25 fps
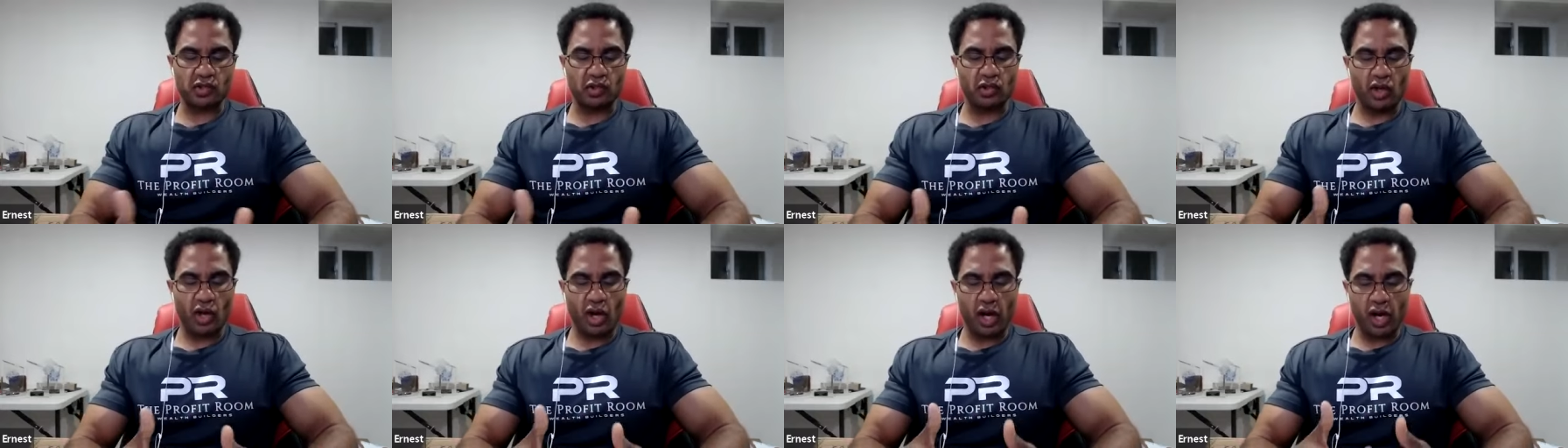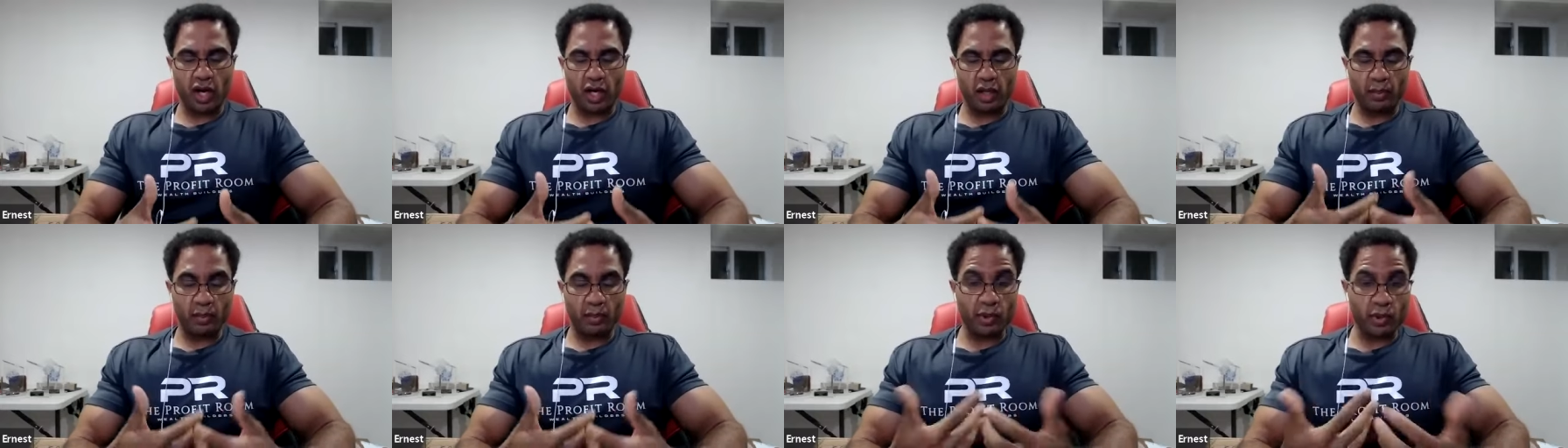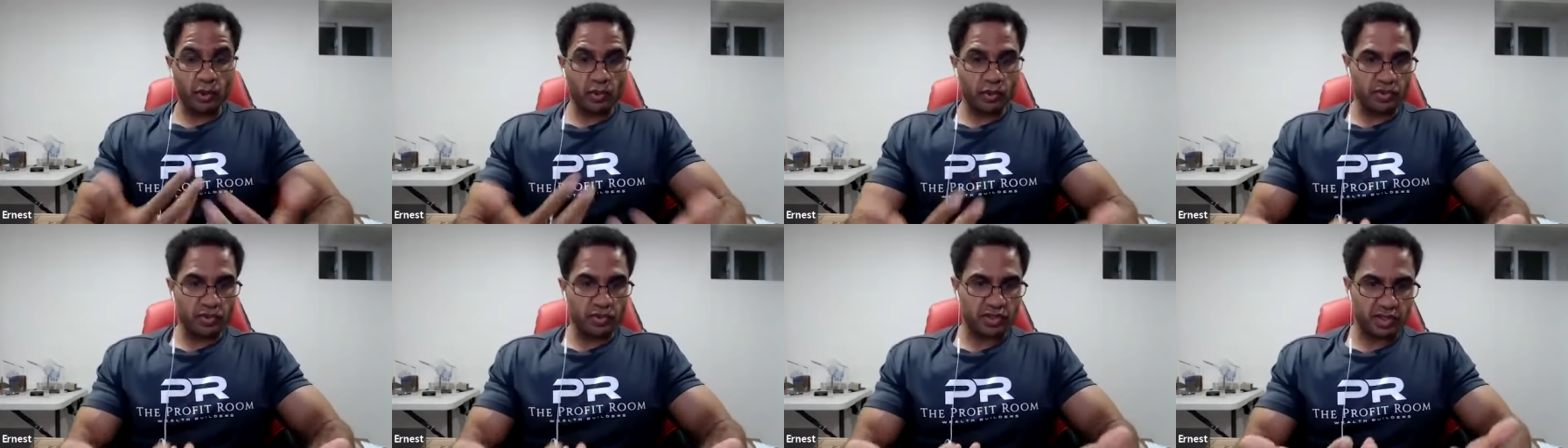or our
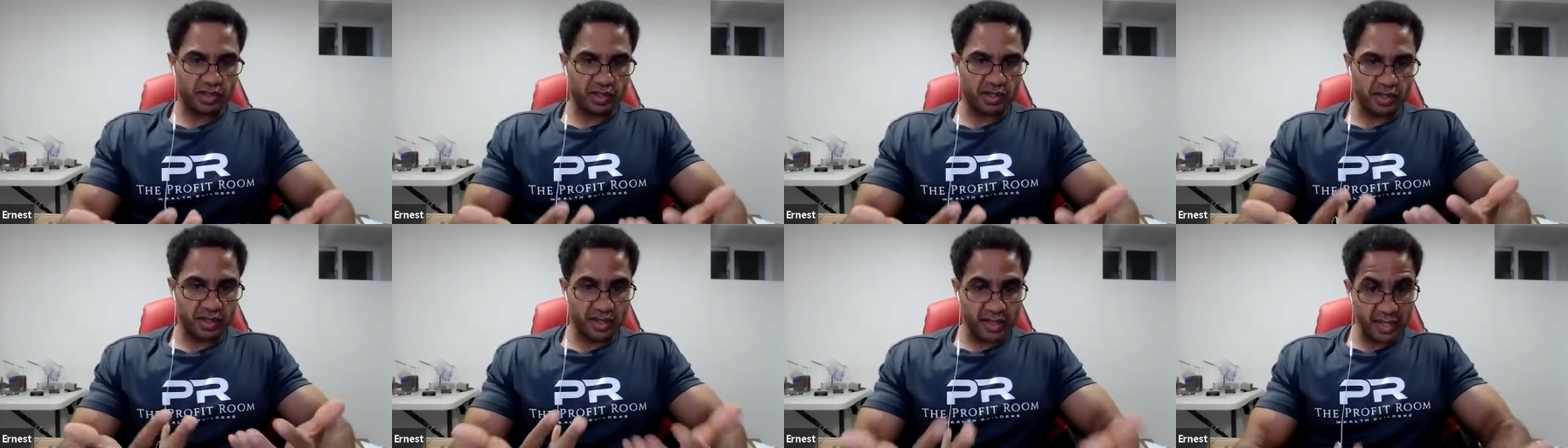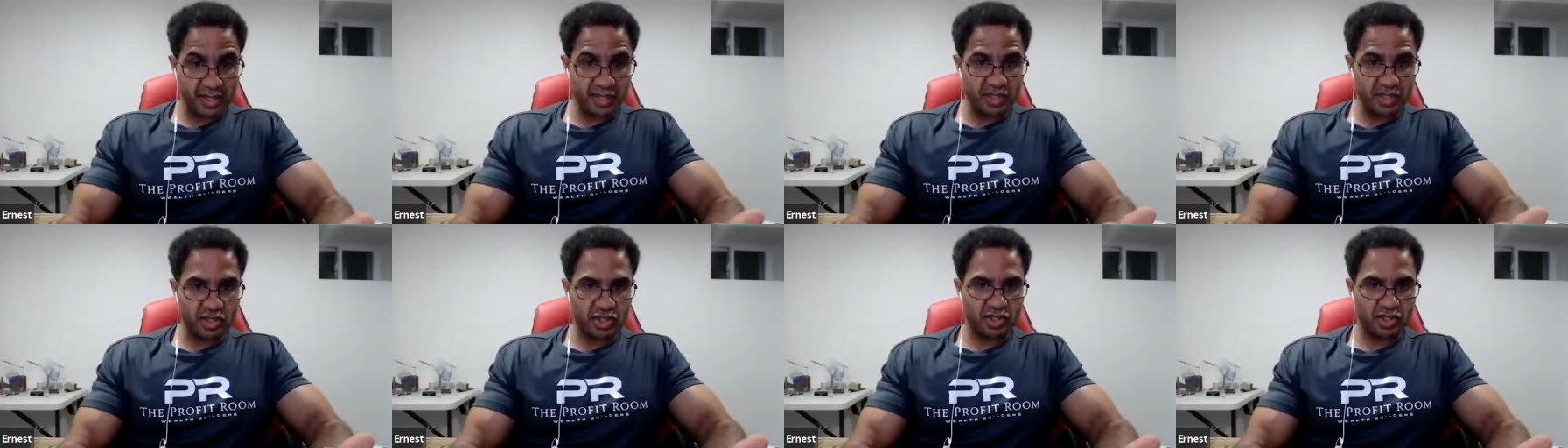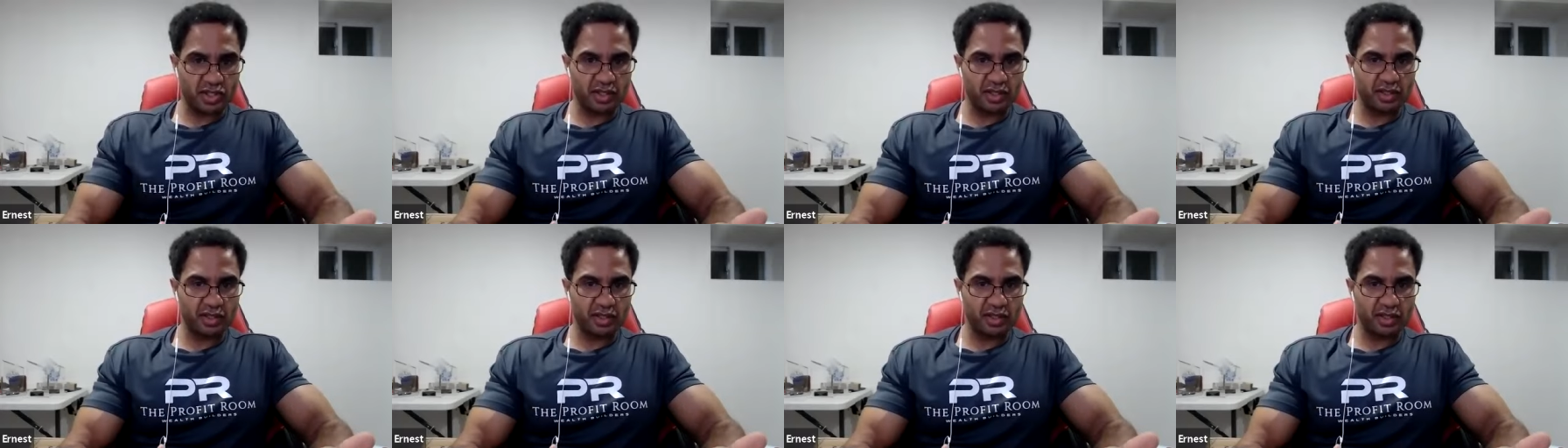approach to
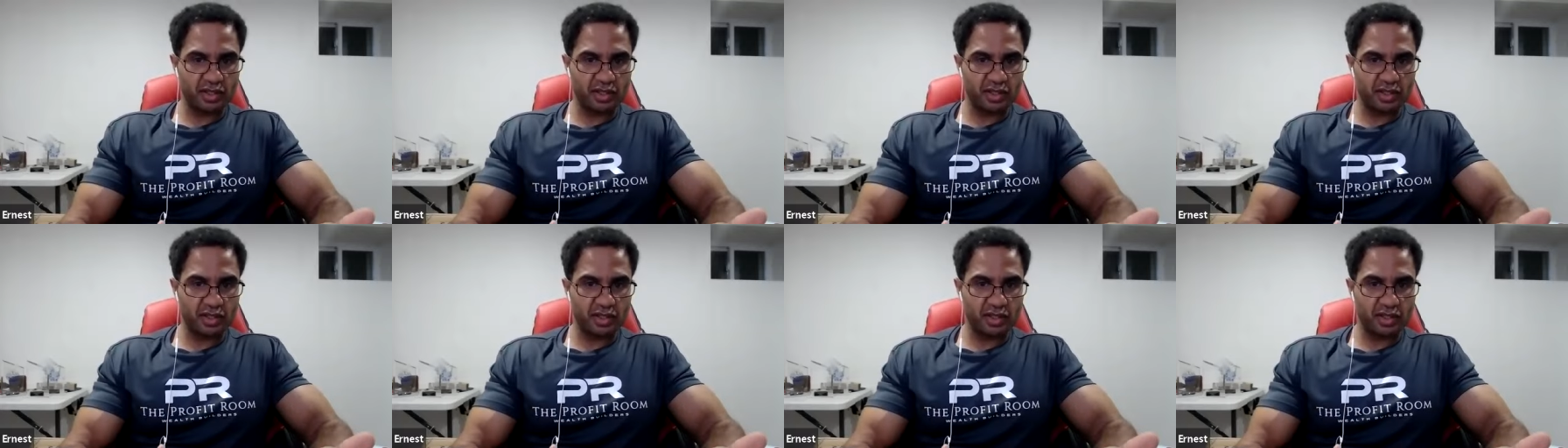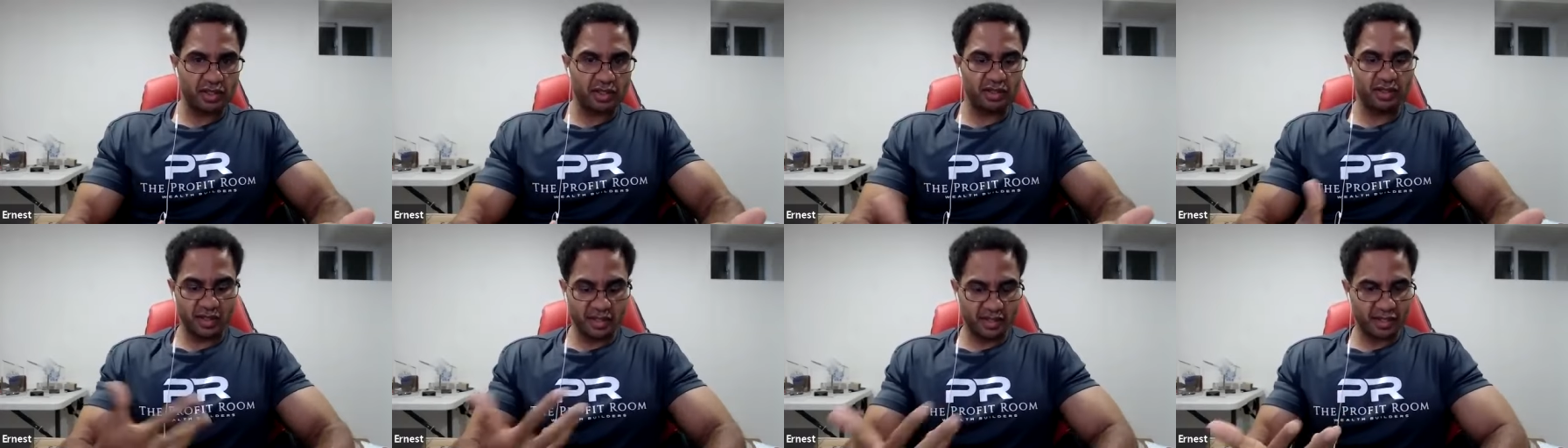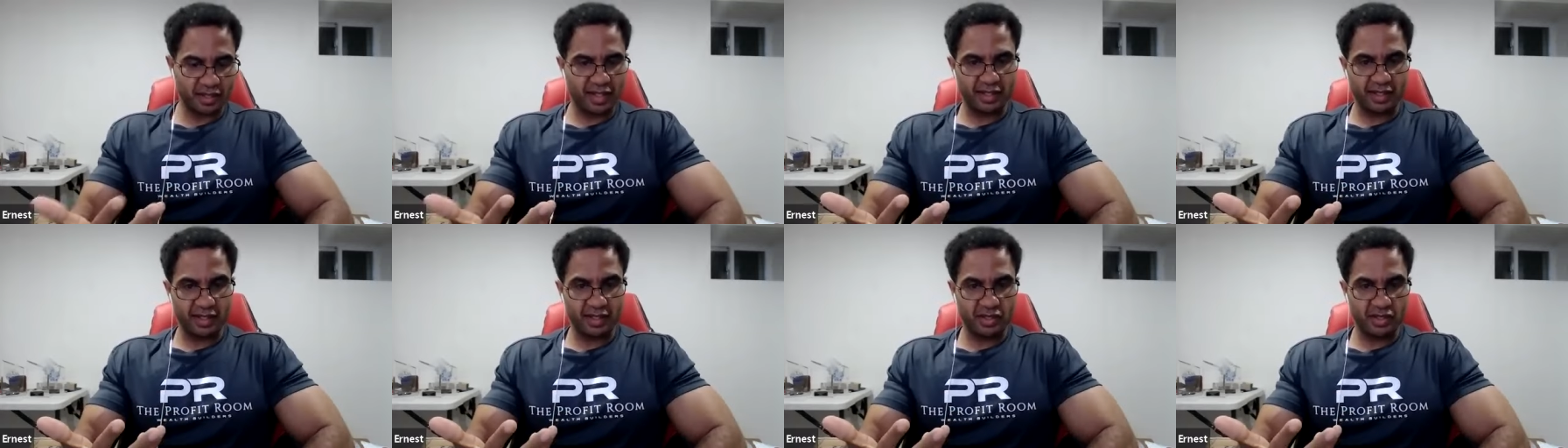teaching
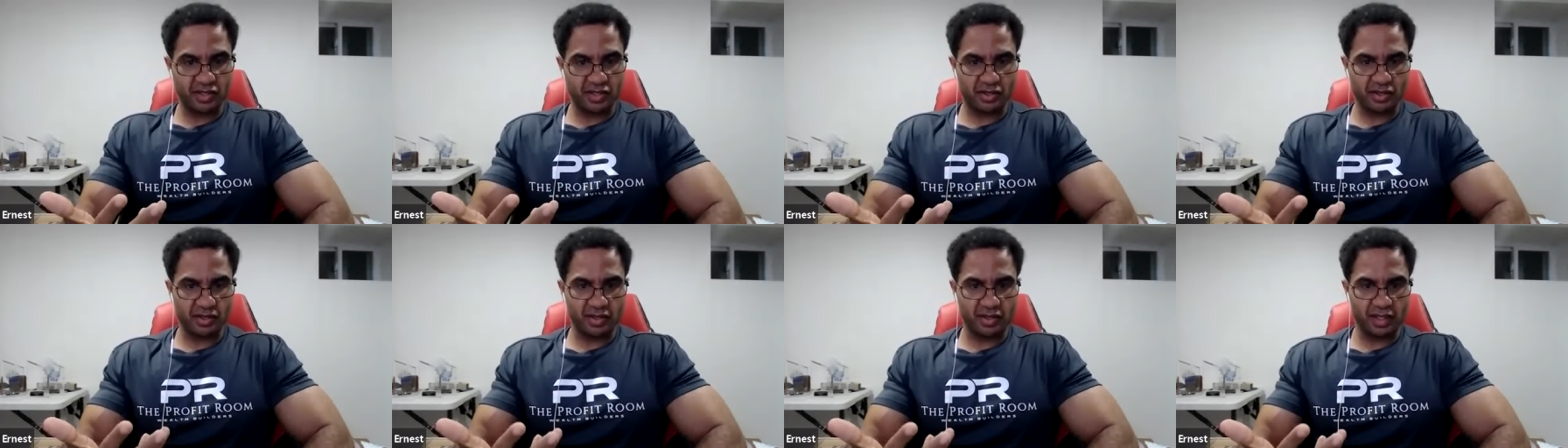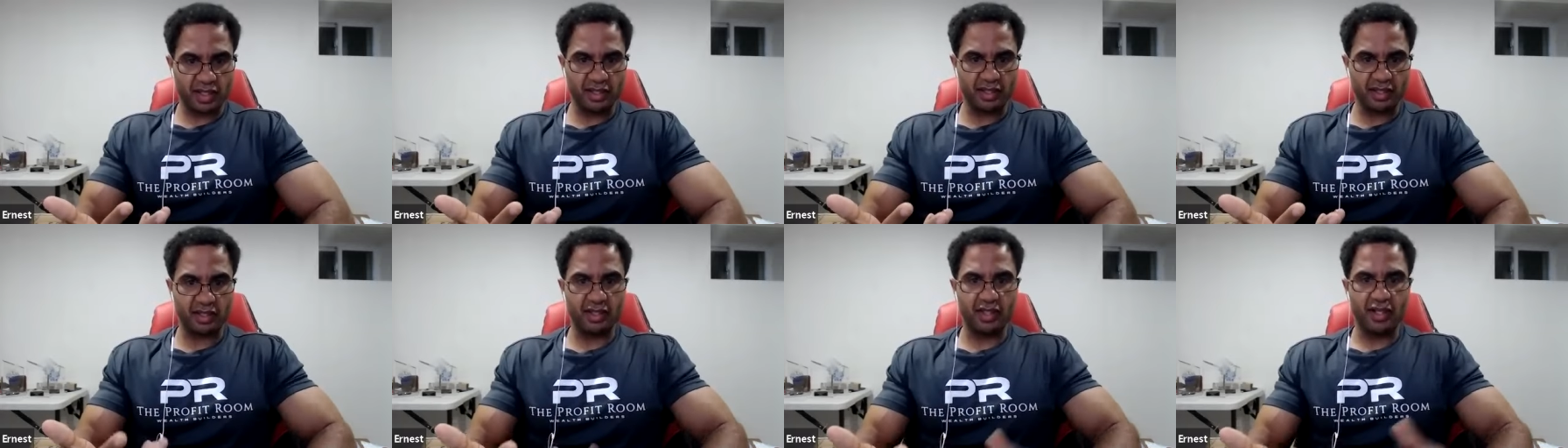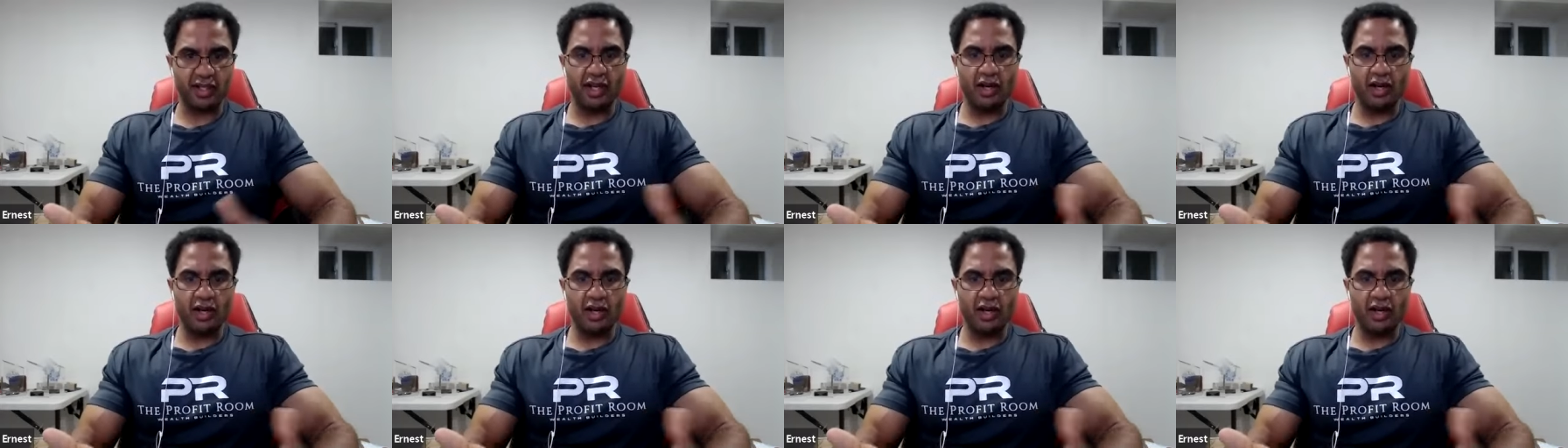and things of that nature.